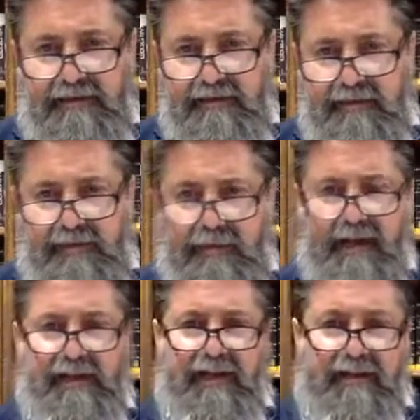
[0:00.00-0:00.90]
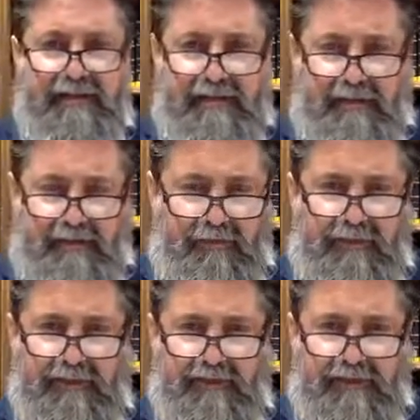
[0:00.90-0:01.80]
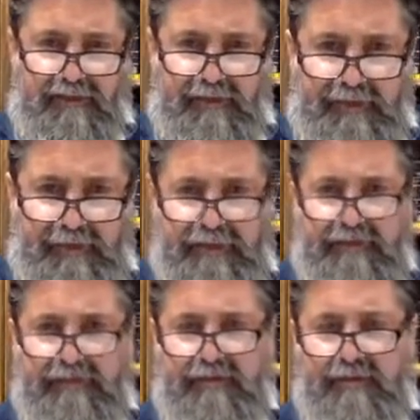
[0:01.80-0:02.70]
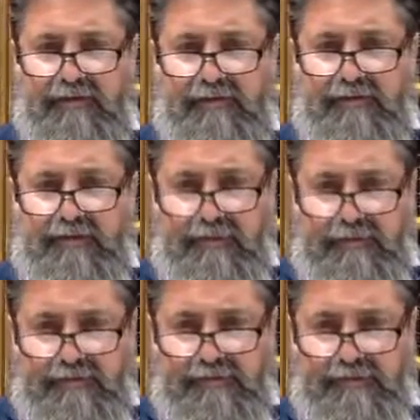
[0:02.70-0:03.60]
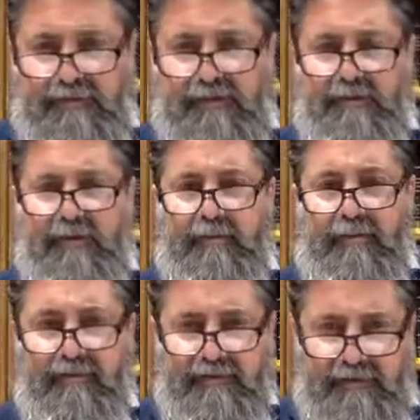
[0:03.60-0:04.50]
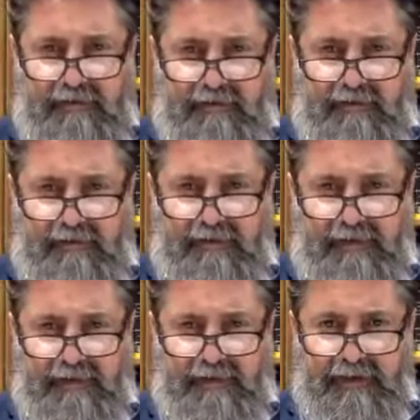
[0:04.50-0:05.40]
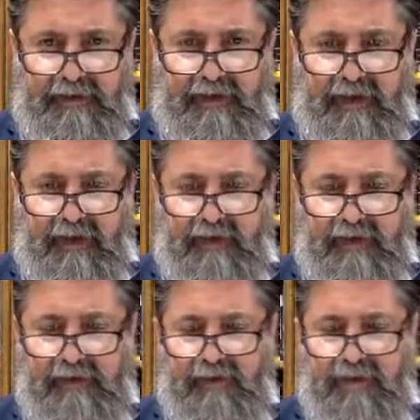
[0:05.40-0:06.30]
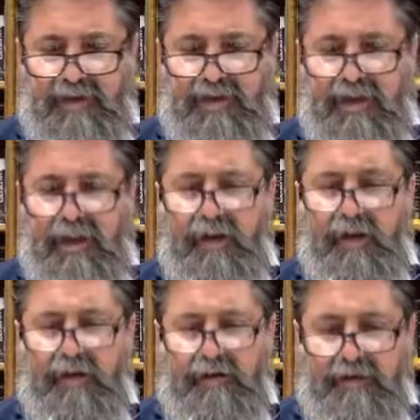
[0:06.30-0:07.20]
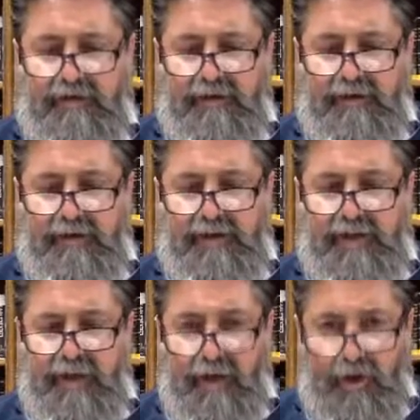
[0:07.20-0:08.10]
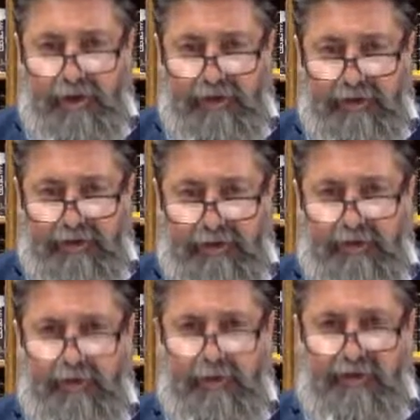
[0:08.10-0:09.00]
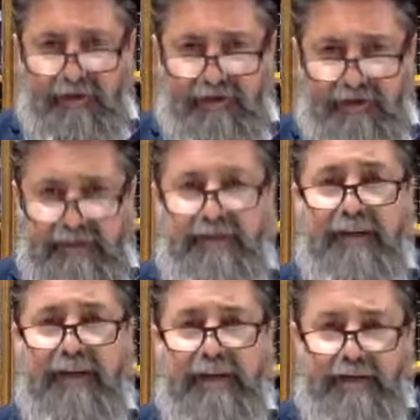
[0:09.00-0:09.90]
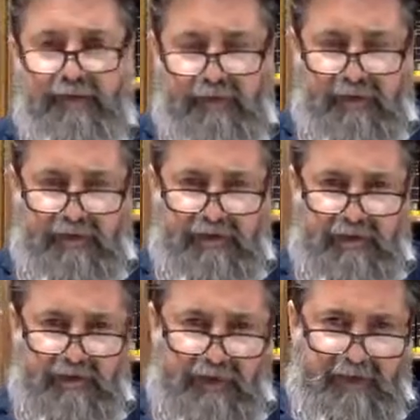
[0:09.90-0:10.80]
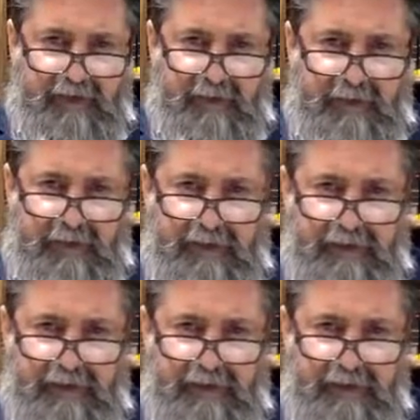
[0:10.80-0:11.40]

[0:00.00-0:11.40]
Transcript: Remember, Hannah said, I don't want this son for me. I want you for you, for the people of Israel. I want what Shiloh. Shiloh here written with Vav means for him, for Hashem, not for me.